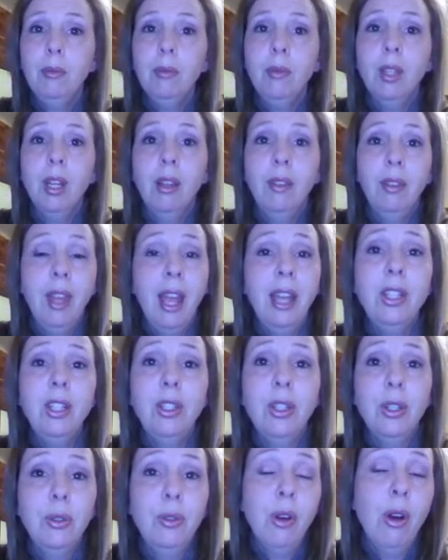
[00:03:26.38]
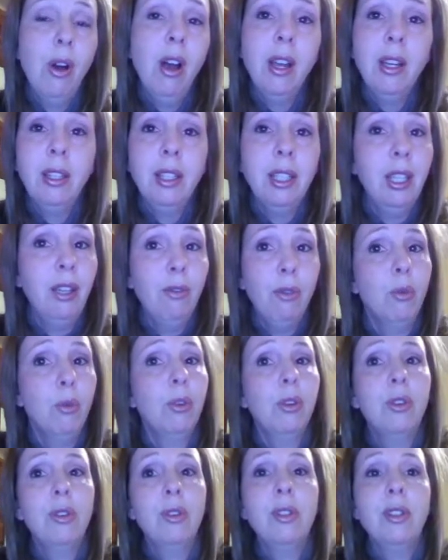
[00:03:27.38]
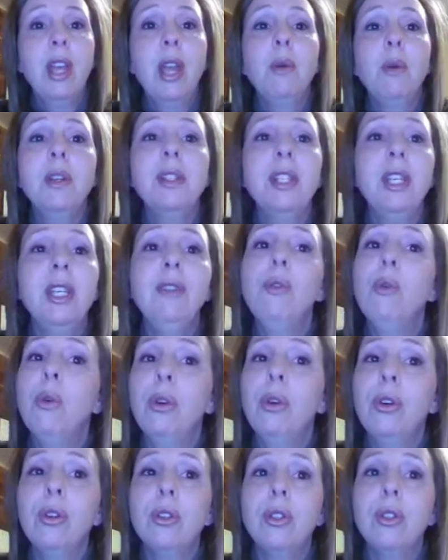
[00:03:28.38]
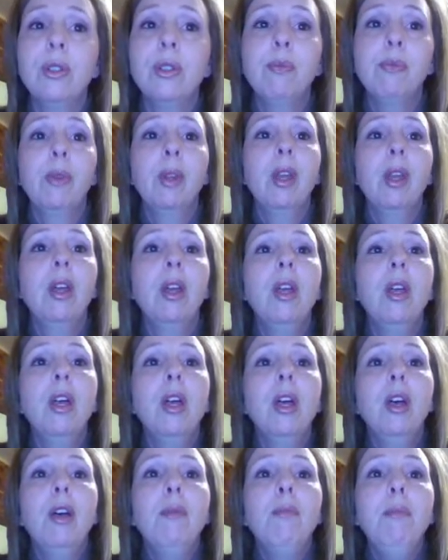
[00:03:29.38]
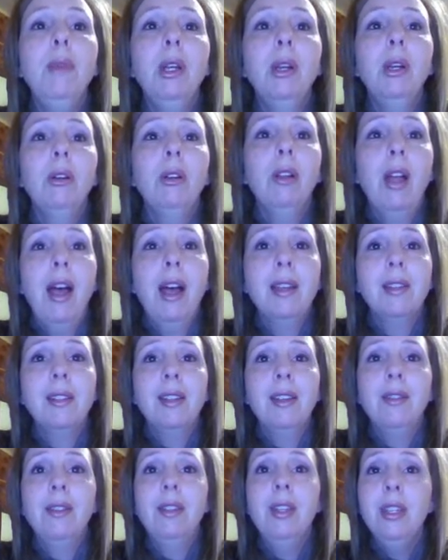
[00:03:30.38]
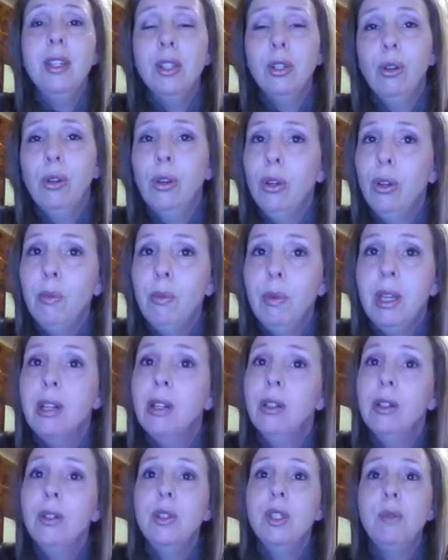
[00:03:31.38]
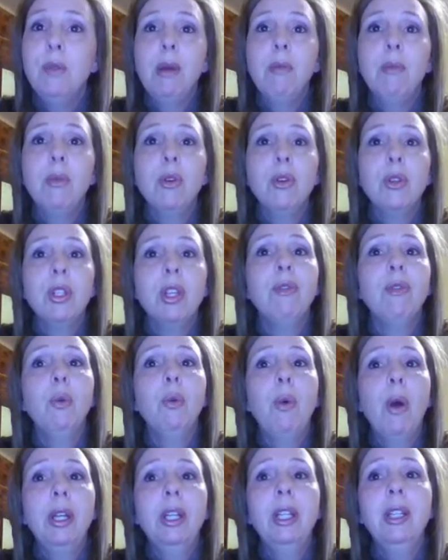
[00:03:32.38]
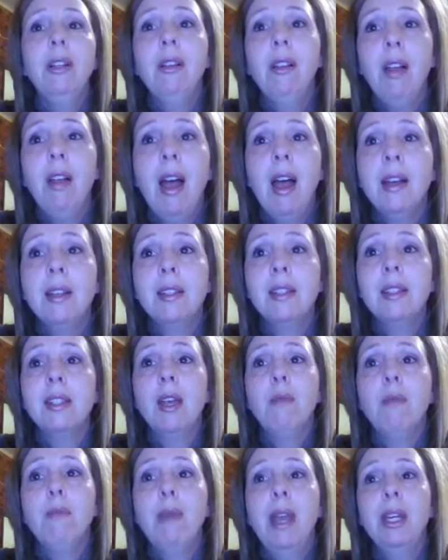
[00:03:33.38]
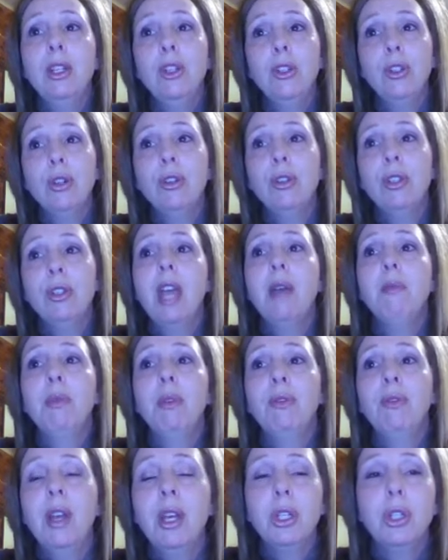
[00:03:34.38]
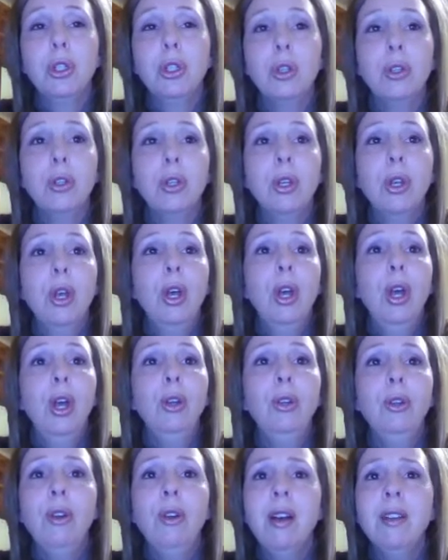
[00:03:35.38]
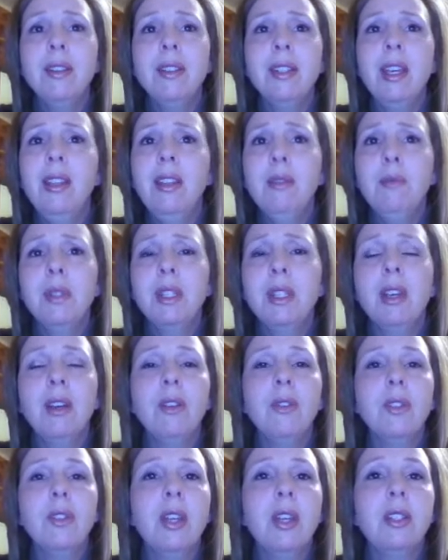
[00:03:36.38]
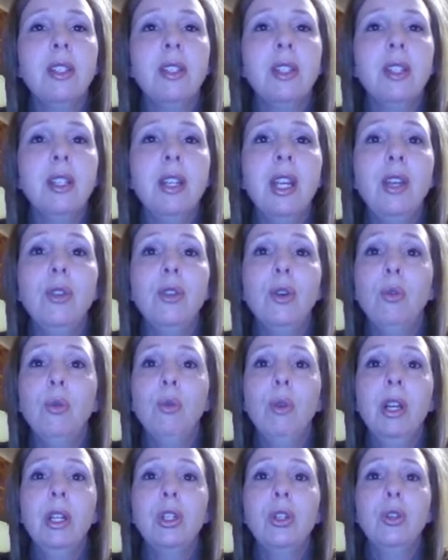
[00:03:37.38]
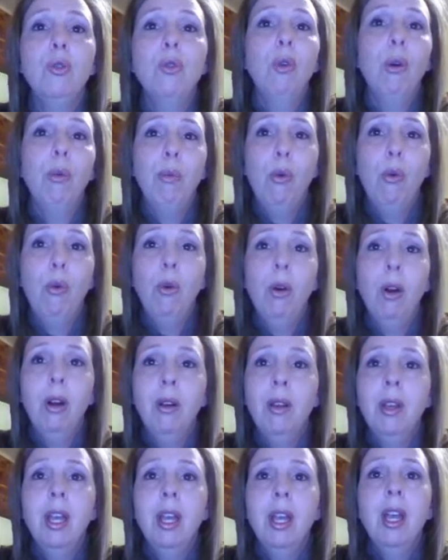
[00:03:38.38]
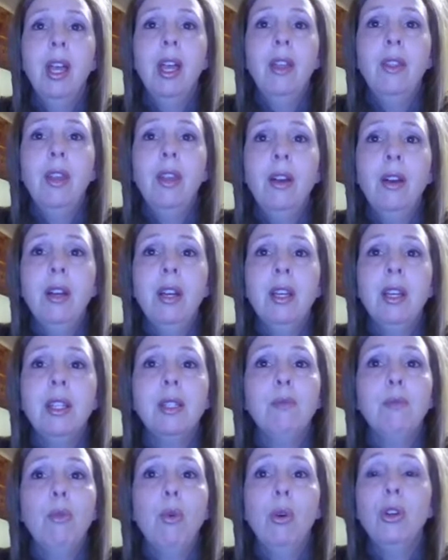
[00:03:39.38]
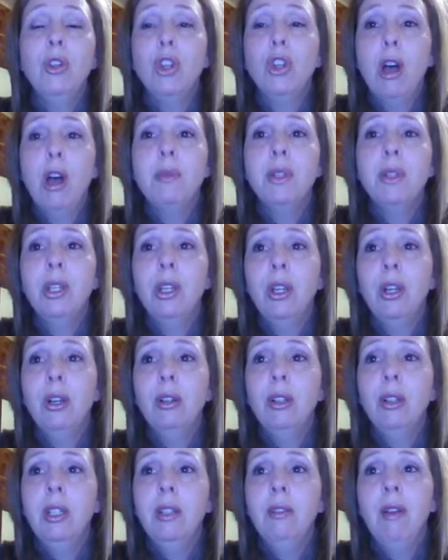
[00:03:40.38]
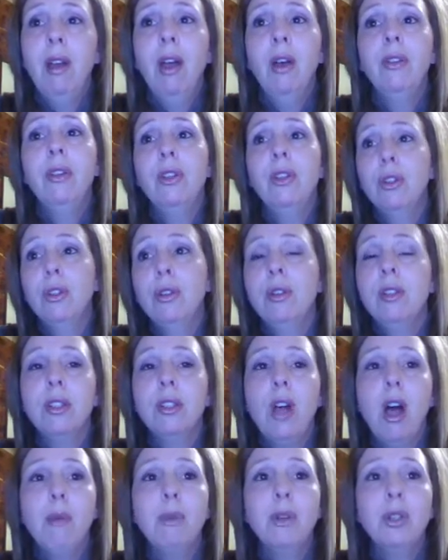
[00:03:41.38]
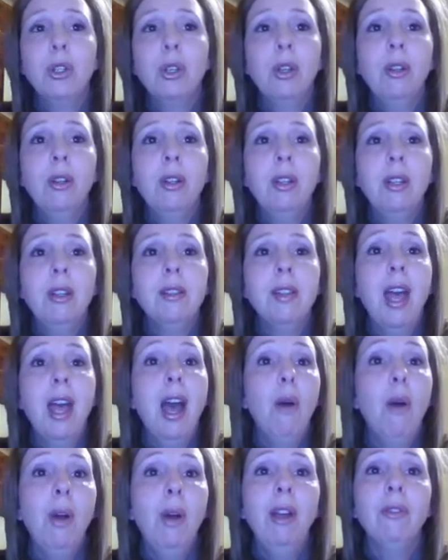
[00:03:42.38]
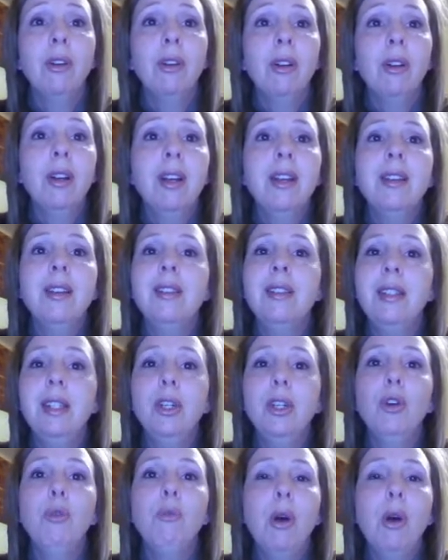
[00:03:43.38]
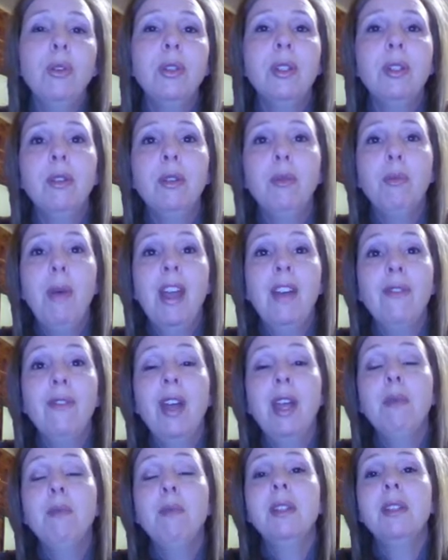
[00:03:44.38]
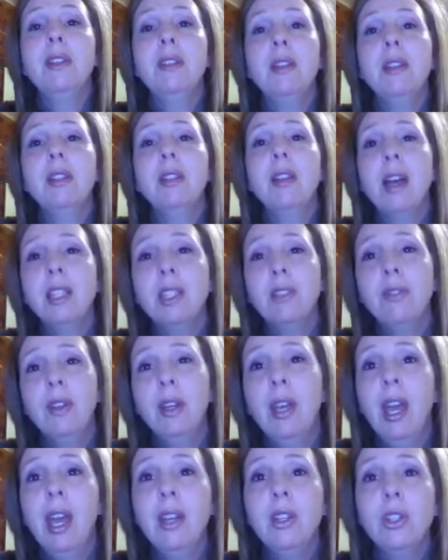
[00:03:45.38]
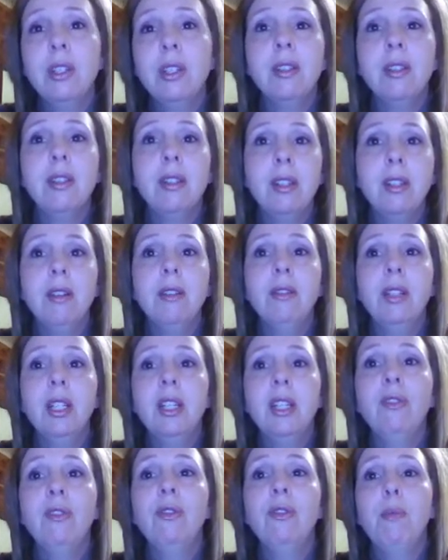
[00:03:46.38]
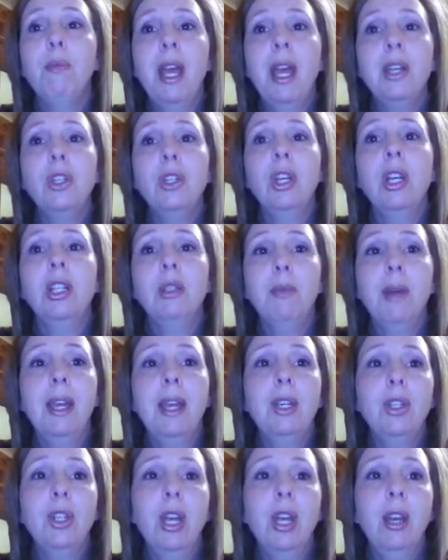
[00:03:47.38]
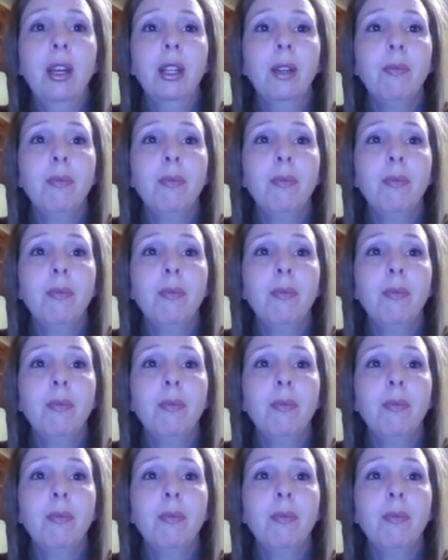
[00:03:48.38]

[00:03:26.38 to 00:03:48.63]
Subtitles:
They do not give orders, they receive orders. Middle class, this group includes members of the working class, managers, and professionals who do not see themselves as neither rich nor poor. There is more job security, health insurance opportunities. However, still most of the families in this classification still live paycheck to paycheck.